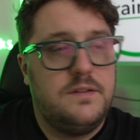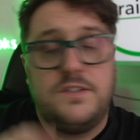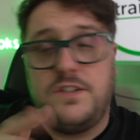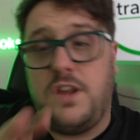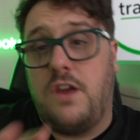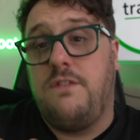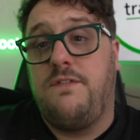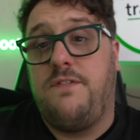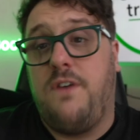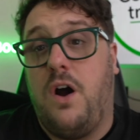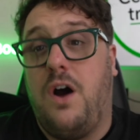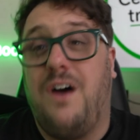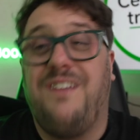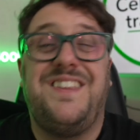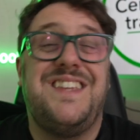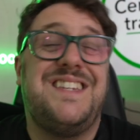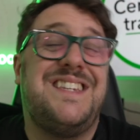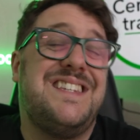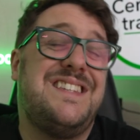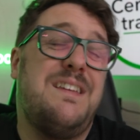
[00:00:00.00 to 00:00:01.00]
So far,
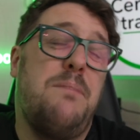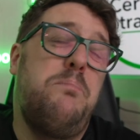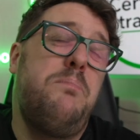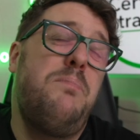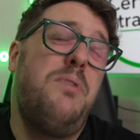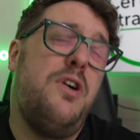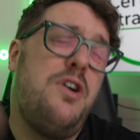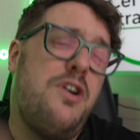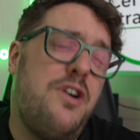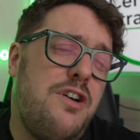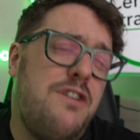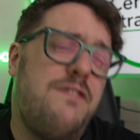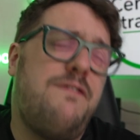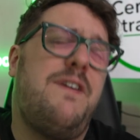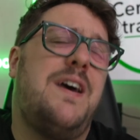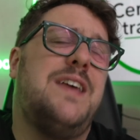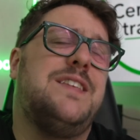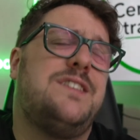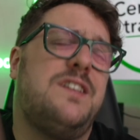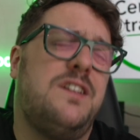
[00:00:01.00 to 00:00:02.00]
this is a
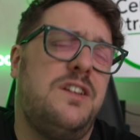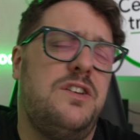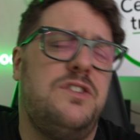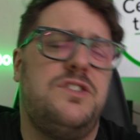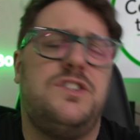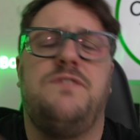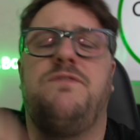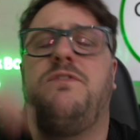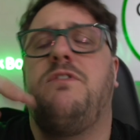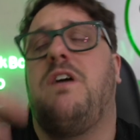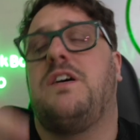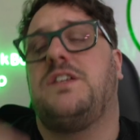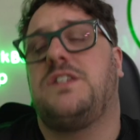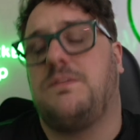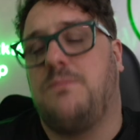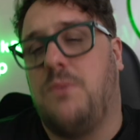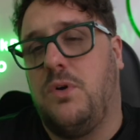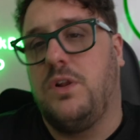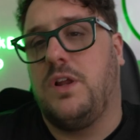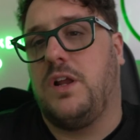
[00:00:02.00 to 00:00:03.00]
perfect solution for our
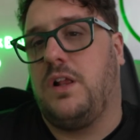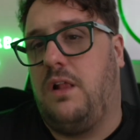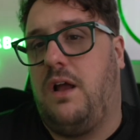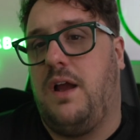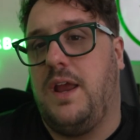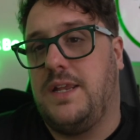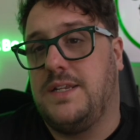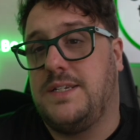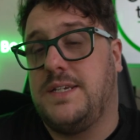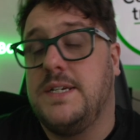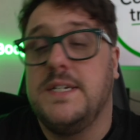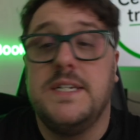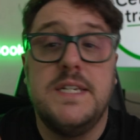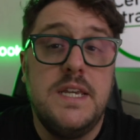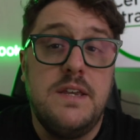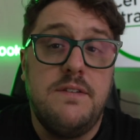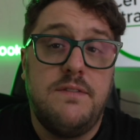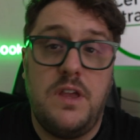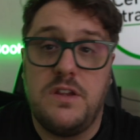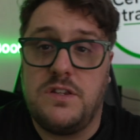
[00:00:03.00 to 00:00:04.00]
smaller client.
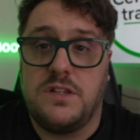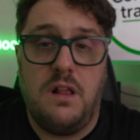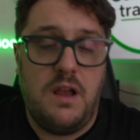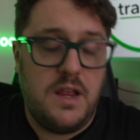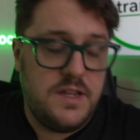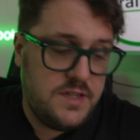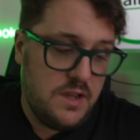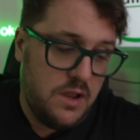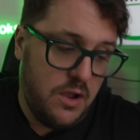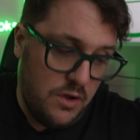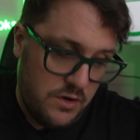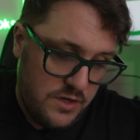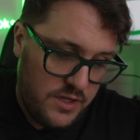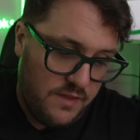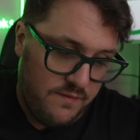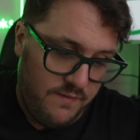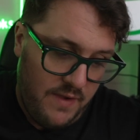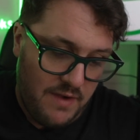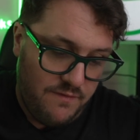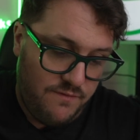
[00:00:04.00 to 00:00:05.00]
Those clients that are under
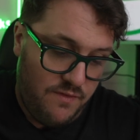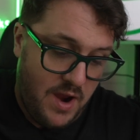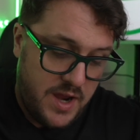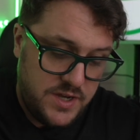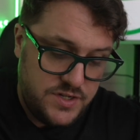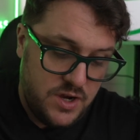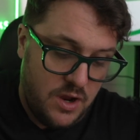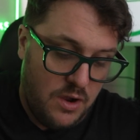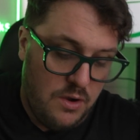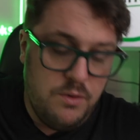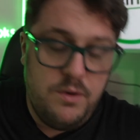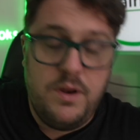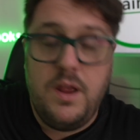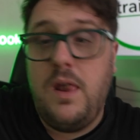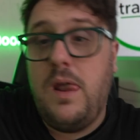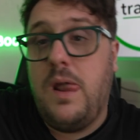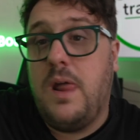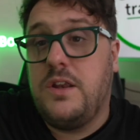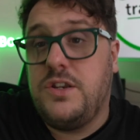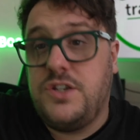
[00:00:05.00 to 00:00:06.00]
the VAT threshold,
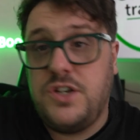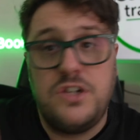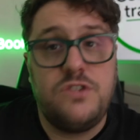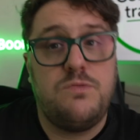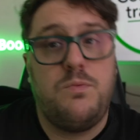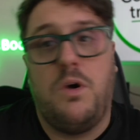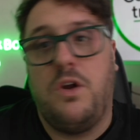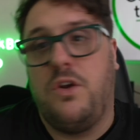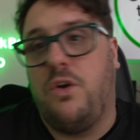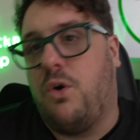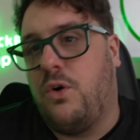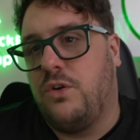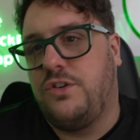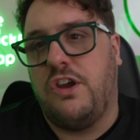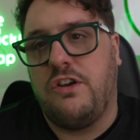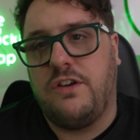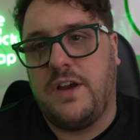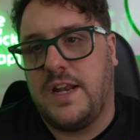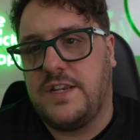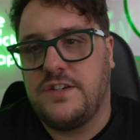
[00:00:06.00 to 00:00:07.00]
just want
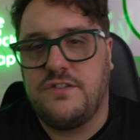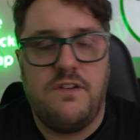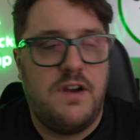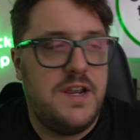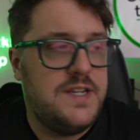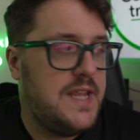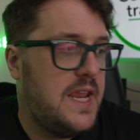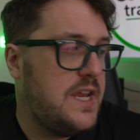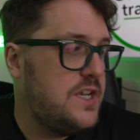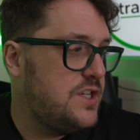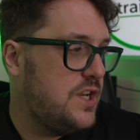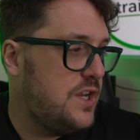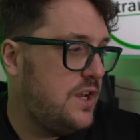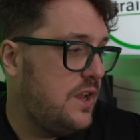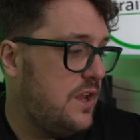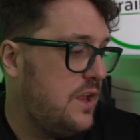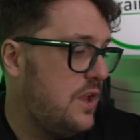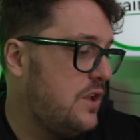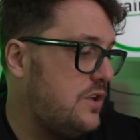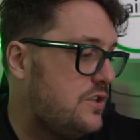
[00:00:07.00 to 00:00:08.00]
auto-categorization,
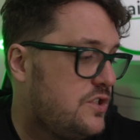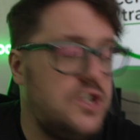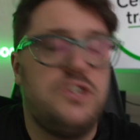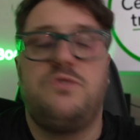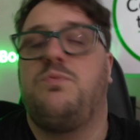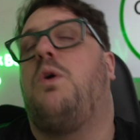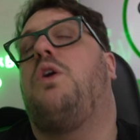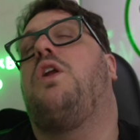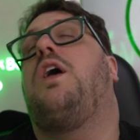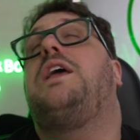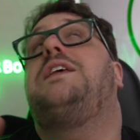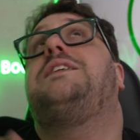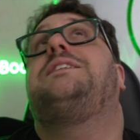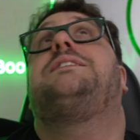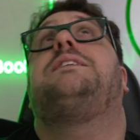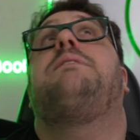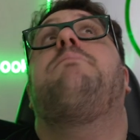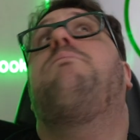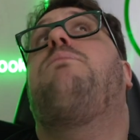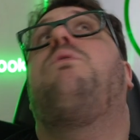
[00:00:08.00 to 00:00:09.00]
just want a
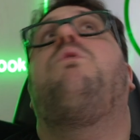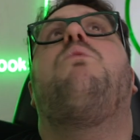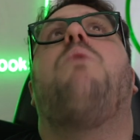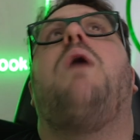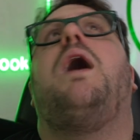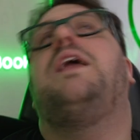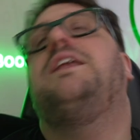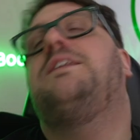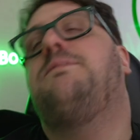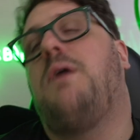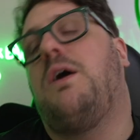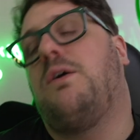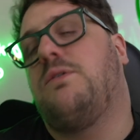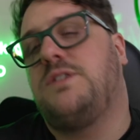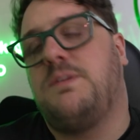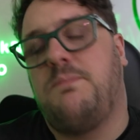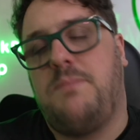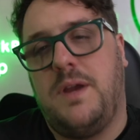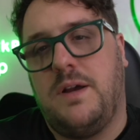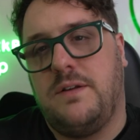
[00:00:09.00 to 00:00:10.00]
simple way to be able
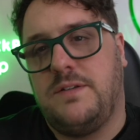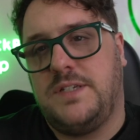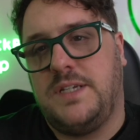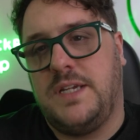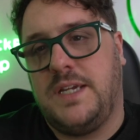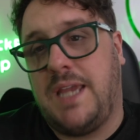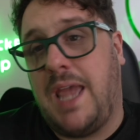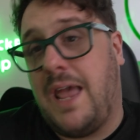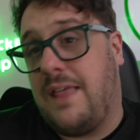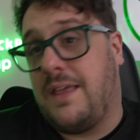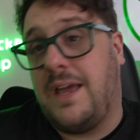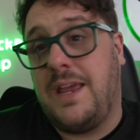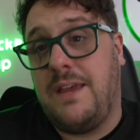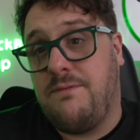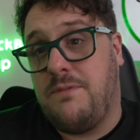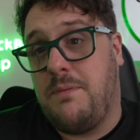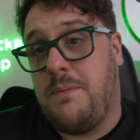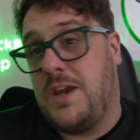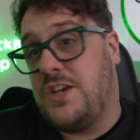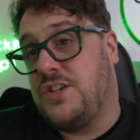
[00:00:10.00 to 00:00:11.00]
to get that
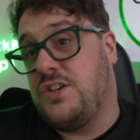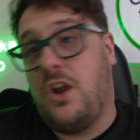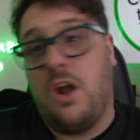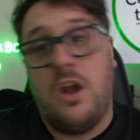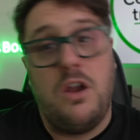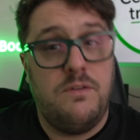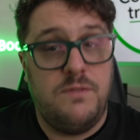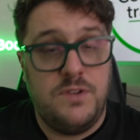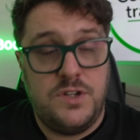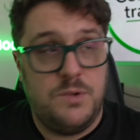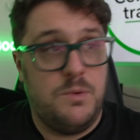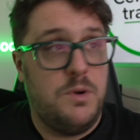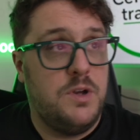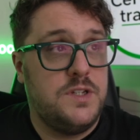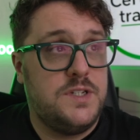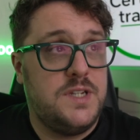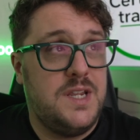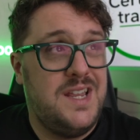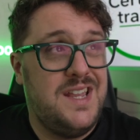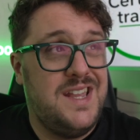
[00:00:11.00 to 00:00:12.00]
information over to
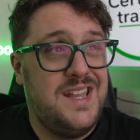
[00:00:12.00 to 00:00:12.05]
us.